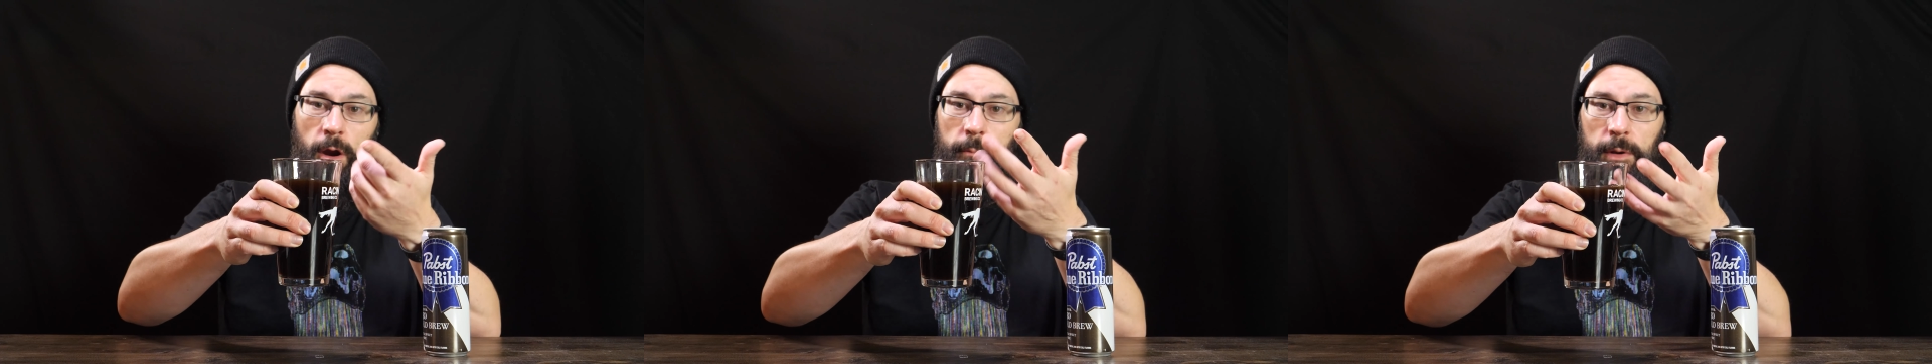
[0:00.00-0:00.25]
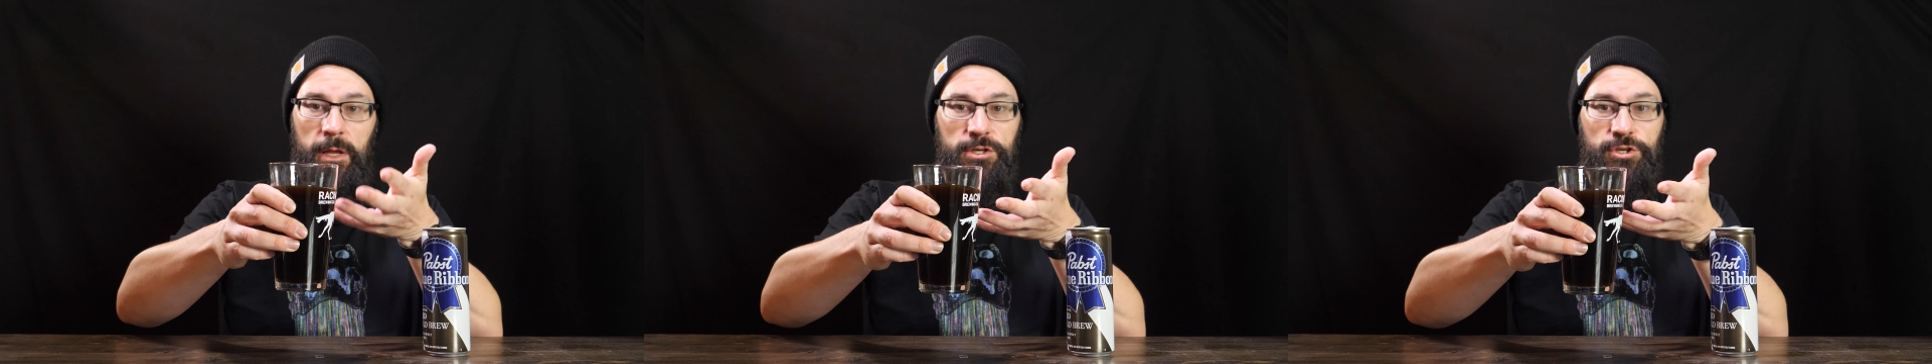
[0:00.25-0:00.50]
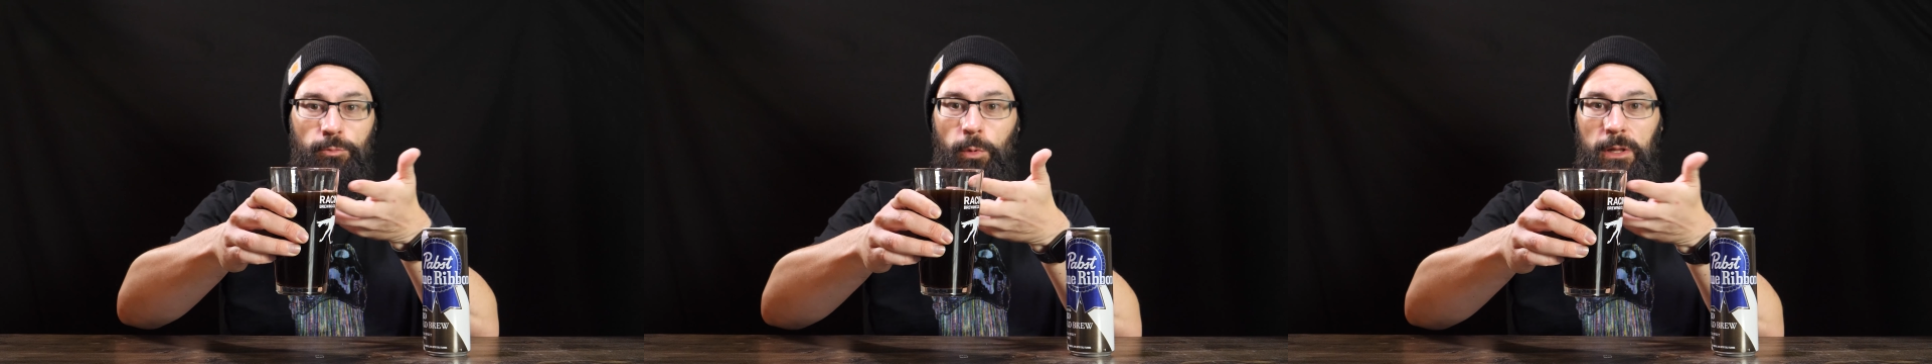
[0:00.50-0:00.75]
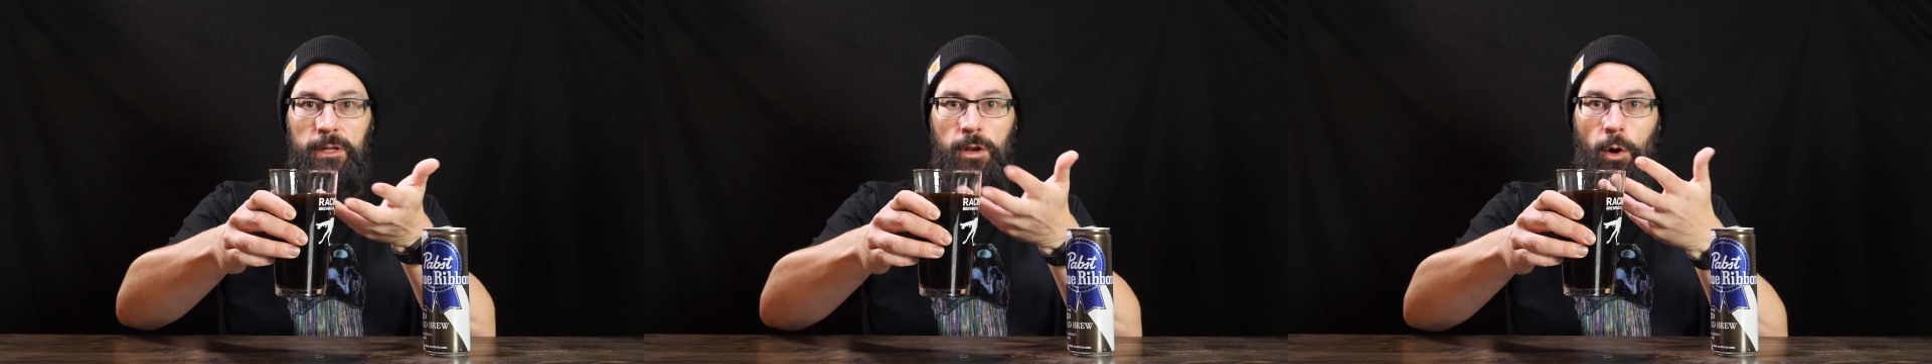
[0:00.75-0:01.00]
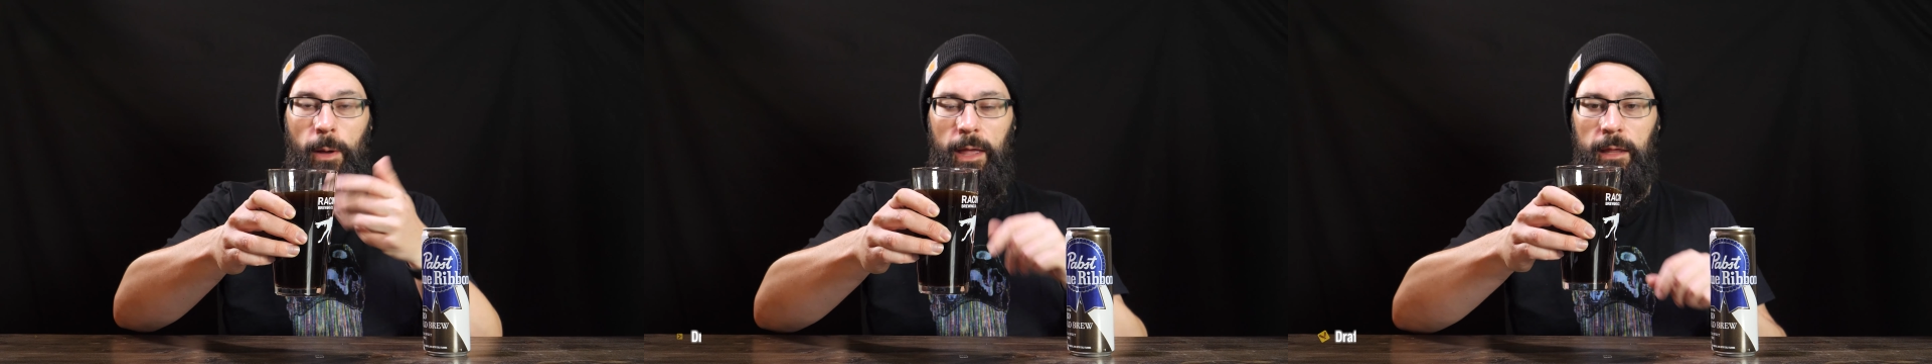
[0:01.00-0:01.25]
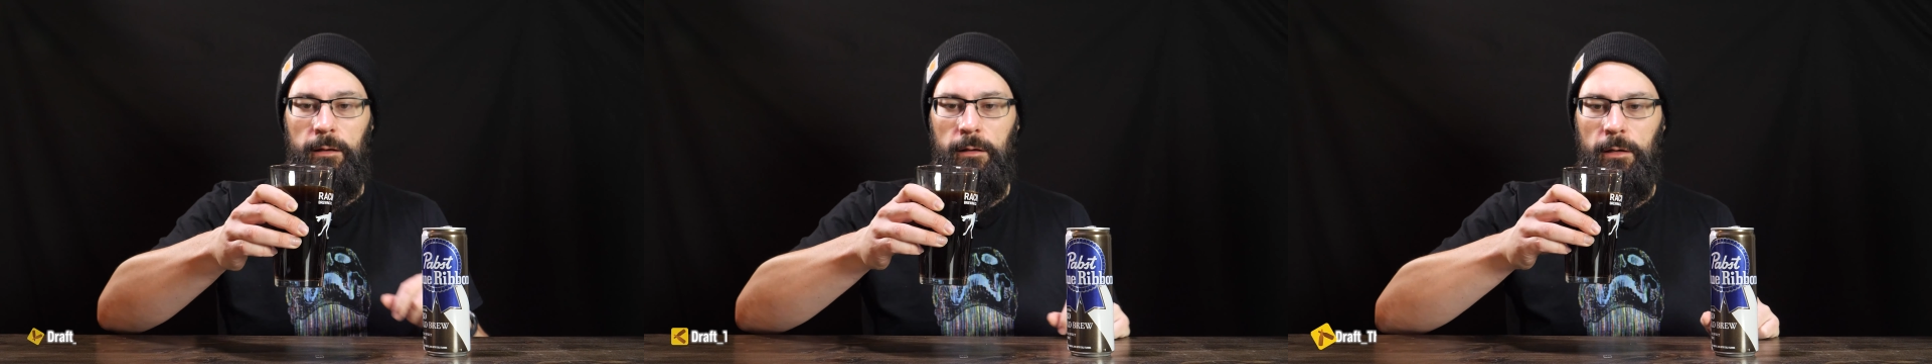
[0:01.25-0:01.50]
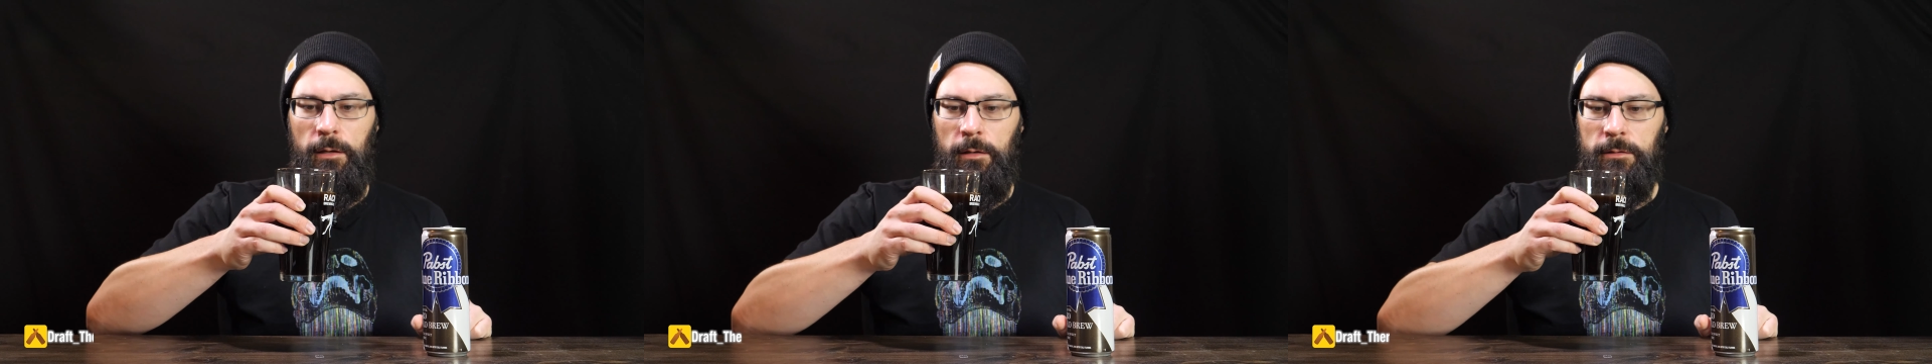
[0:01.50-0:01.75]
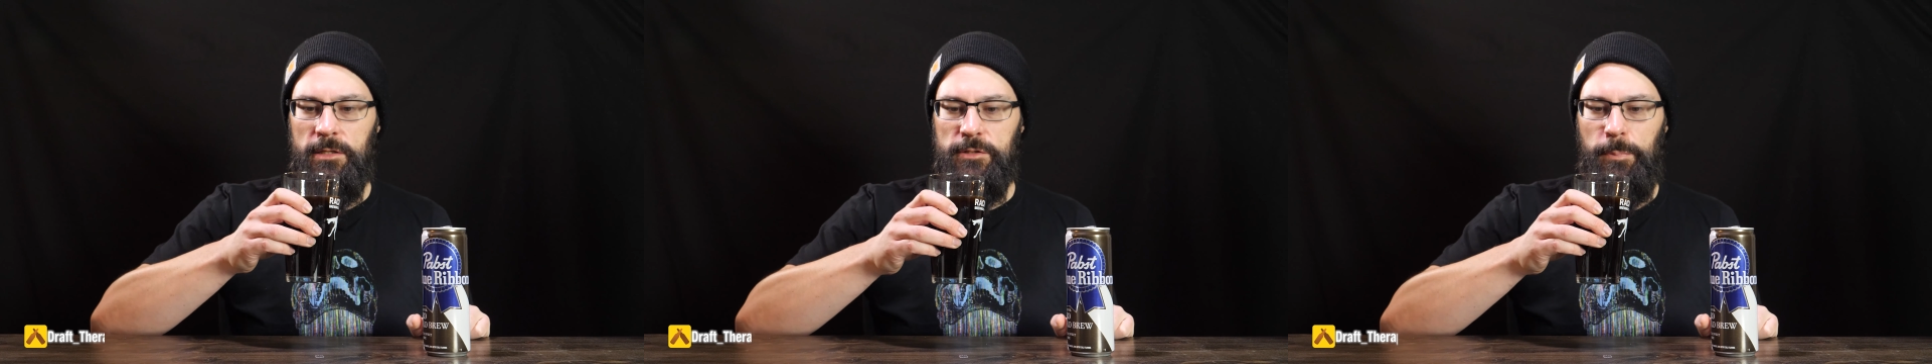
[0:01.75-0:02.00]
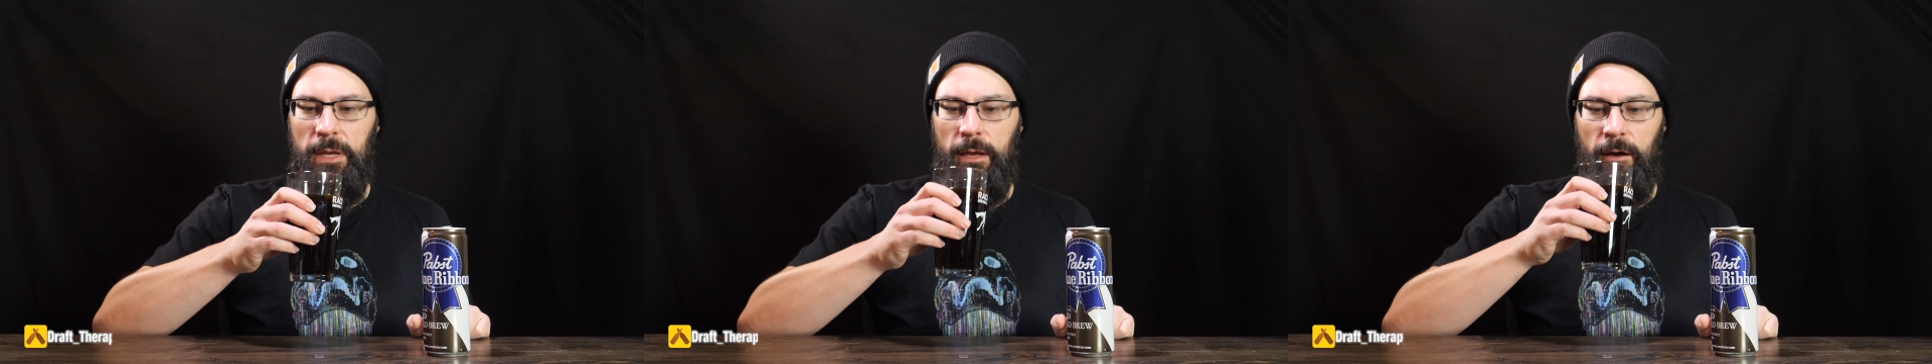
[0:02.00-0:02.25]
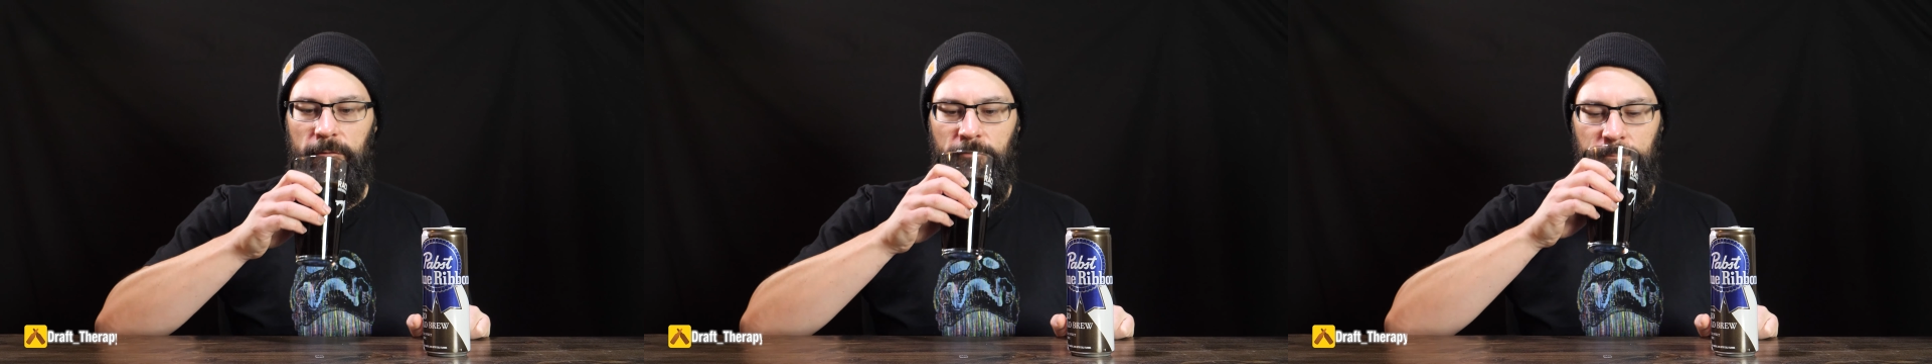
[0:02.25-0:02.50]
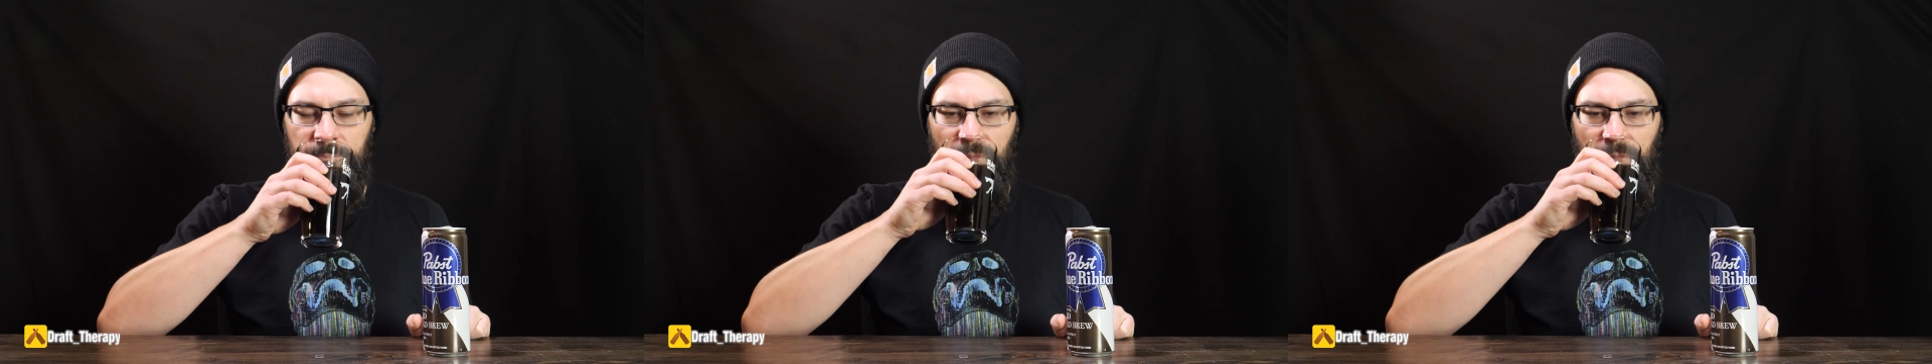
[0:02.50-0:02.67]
carbonation, really no head to speak of.